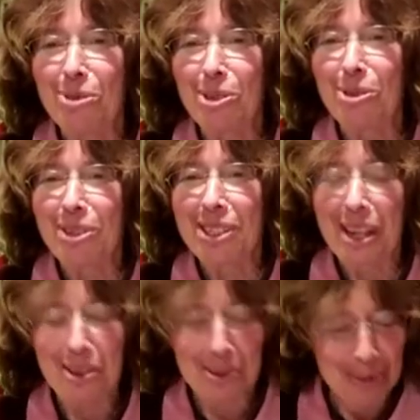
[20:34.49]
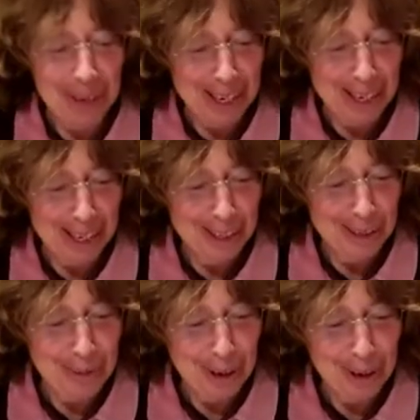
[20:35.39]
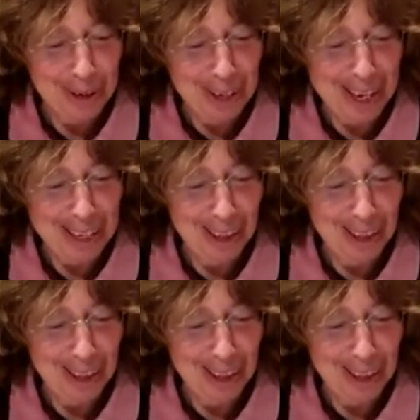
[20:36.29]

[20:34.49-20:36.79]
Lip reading: which we're celebrating tomorrow night,